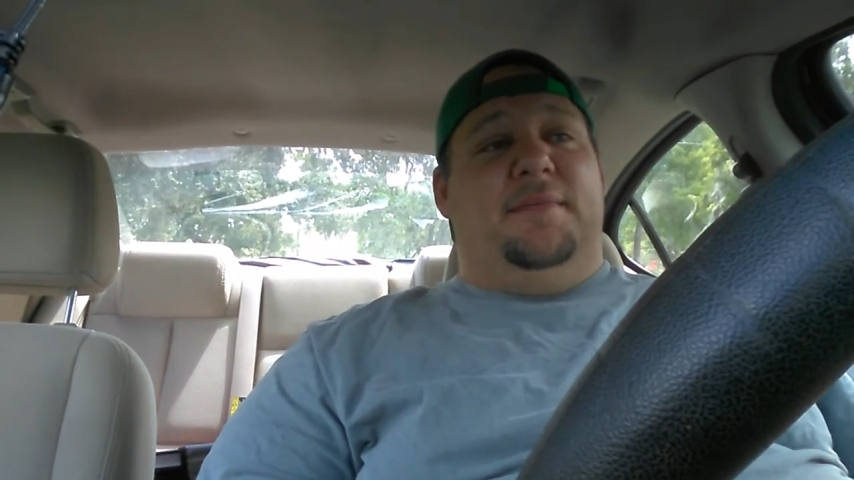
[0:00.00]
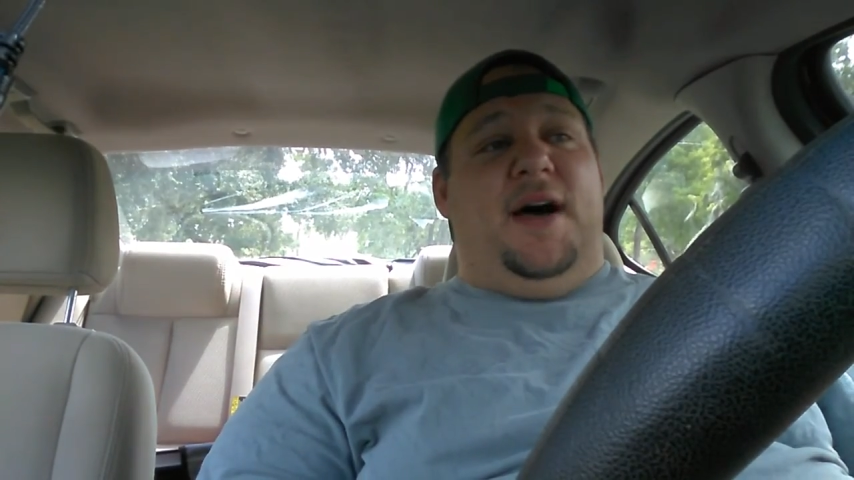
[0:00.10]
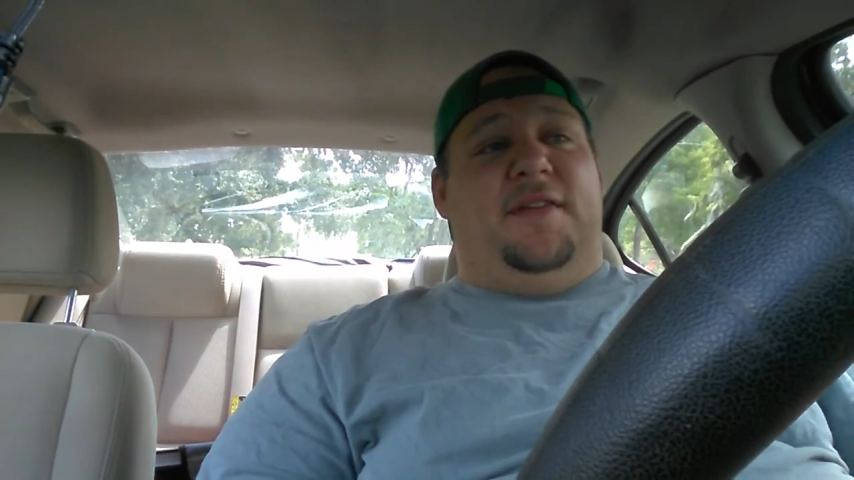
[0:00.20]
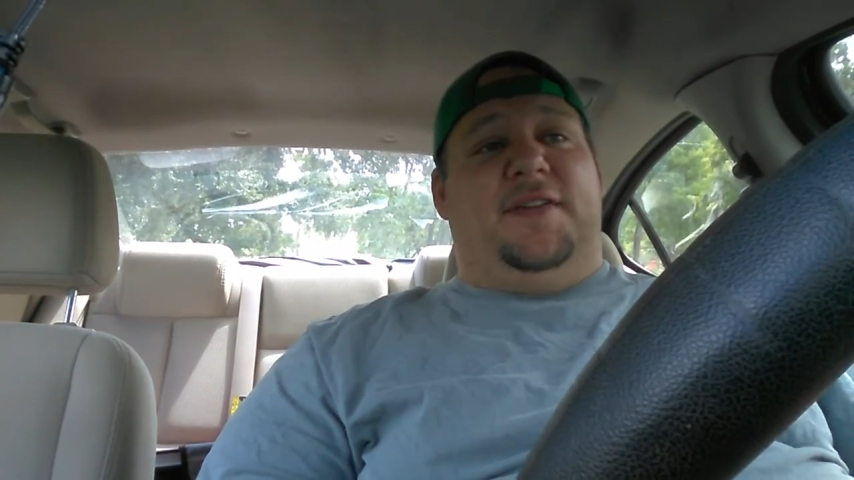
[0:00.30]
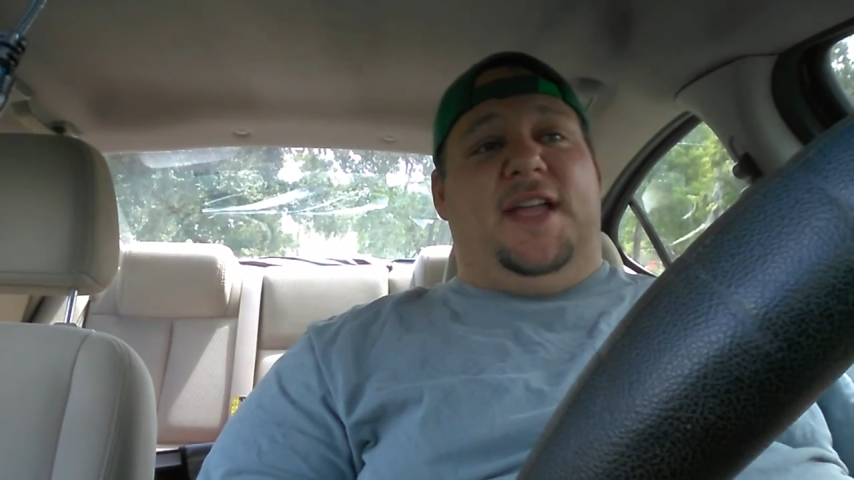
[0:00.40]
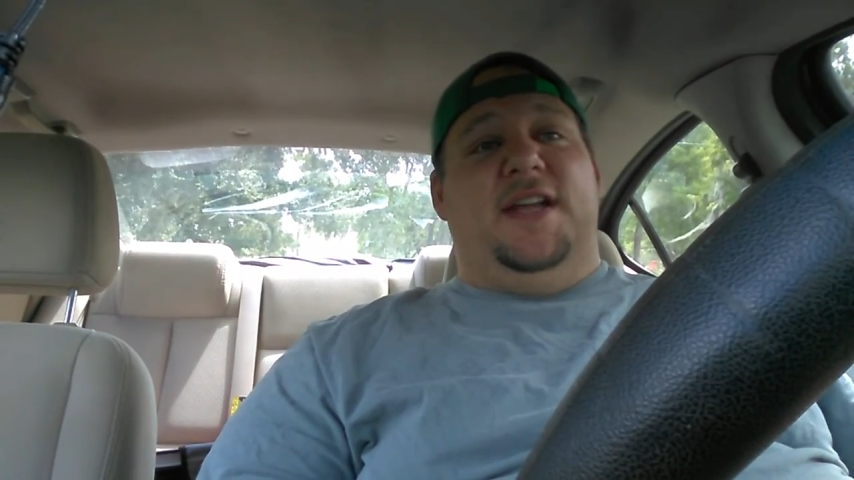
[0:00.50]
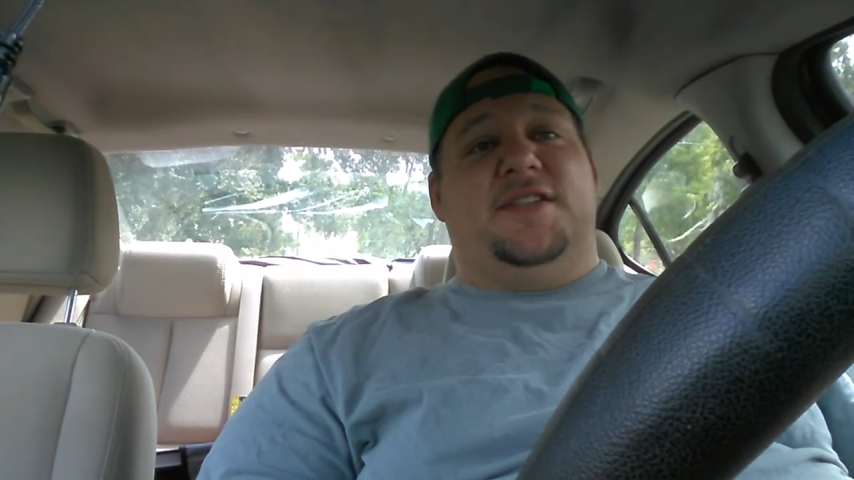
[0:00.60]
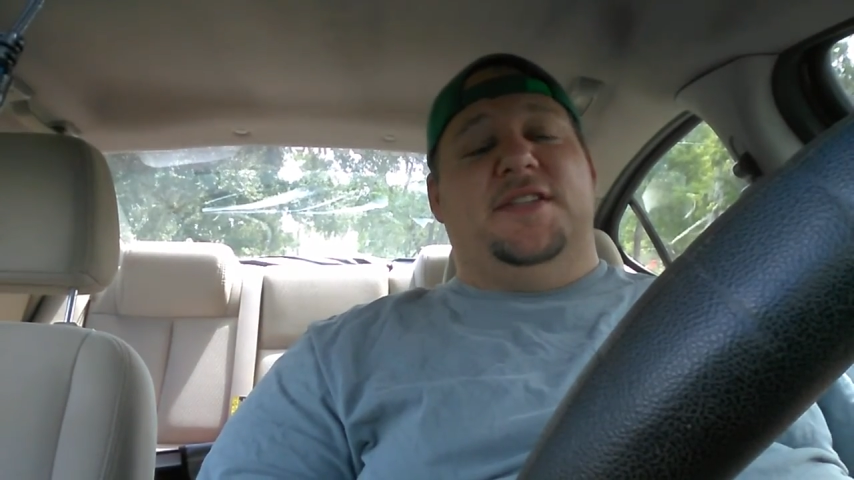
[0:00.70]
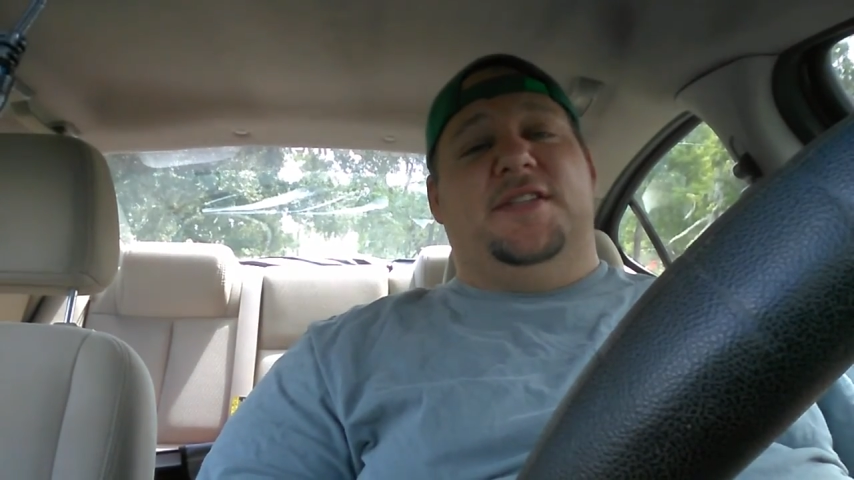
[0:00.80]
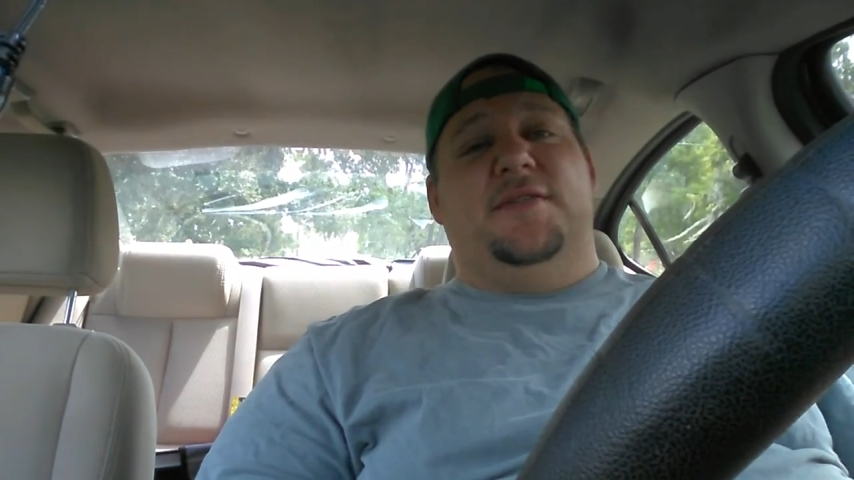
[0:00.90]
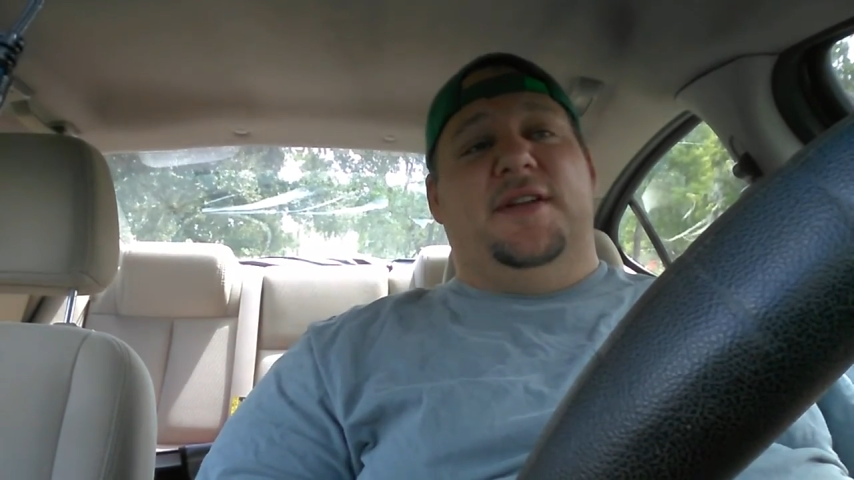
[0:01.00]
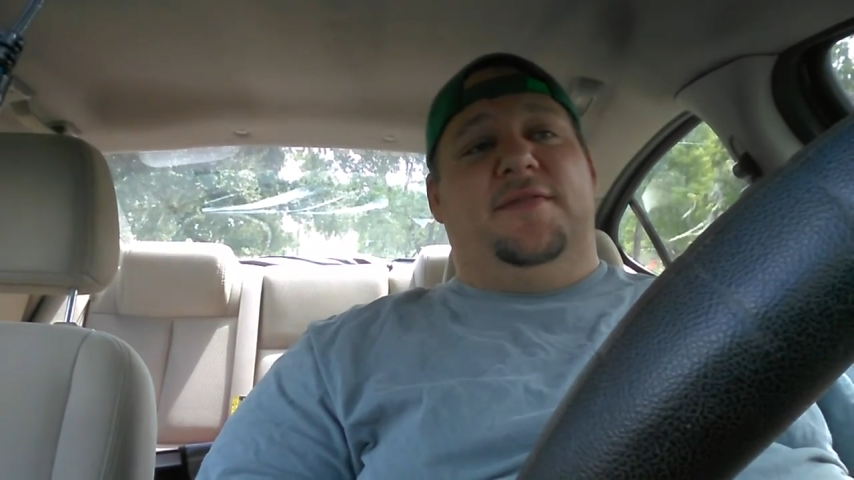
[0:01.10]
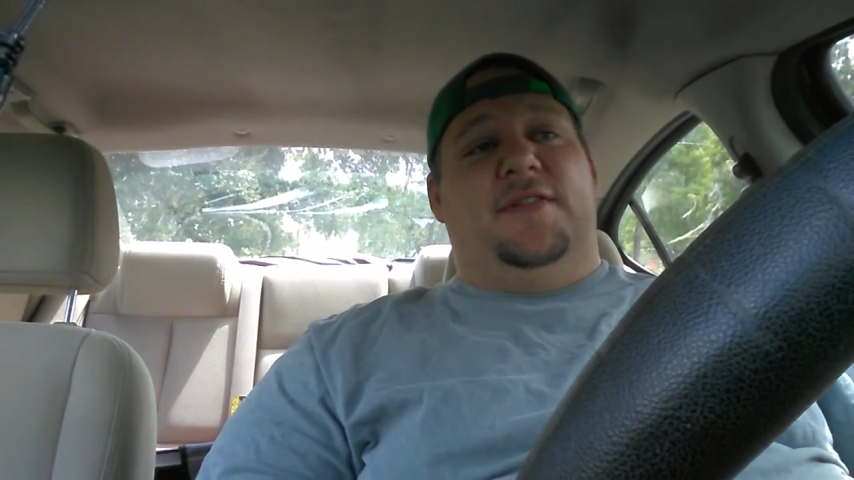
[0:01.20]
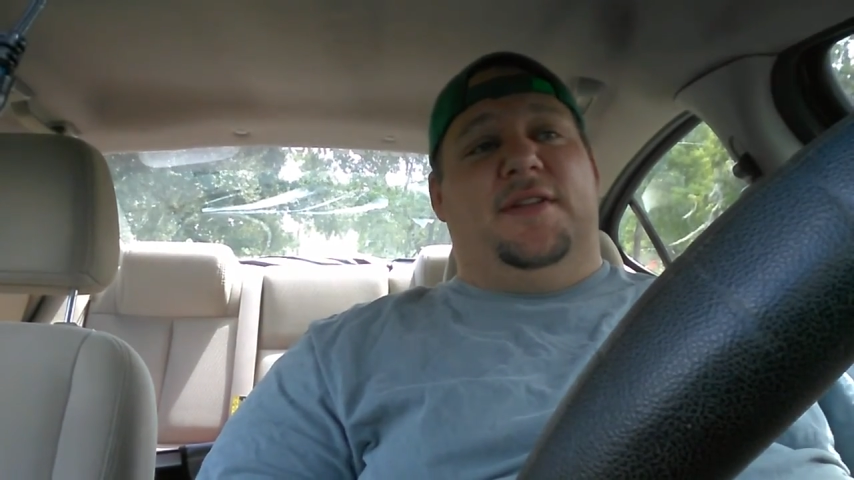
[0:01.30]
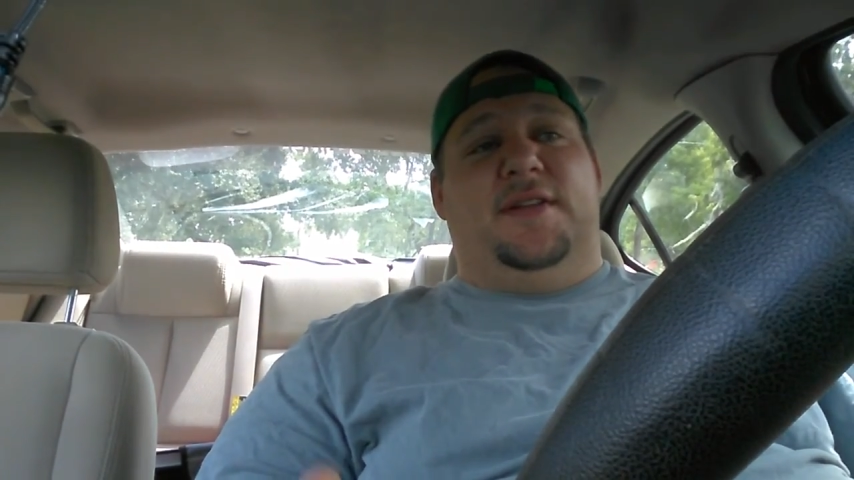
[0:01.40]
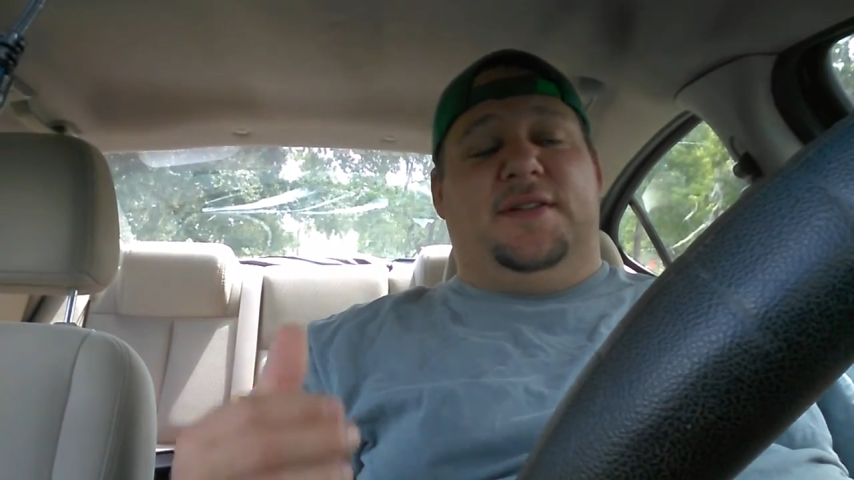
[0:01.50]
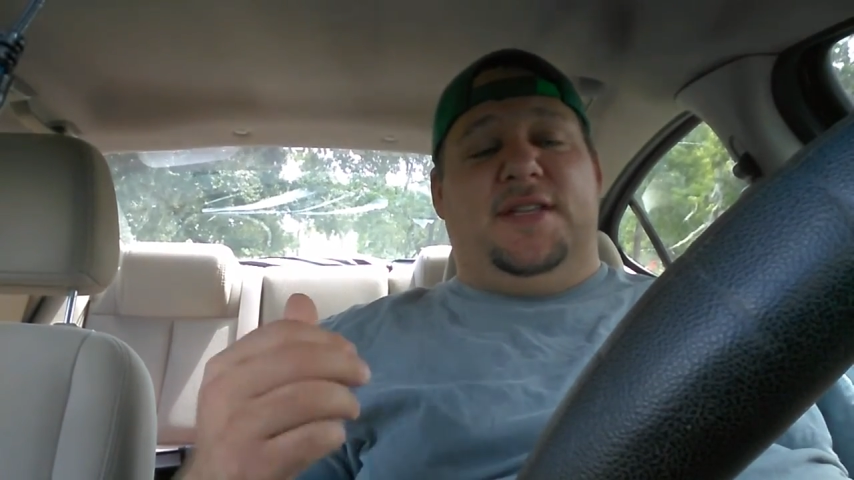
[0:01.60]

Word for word: modification to it for the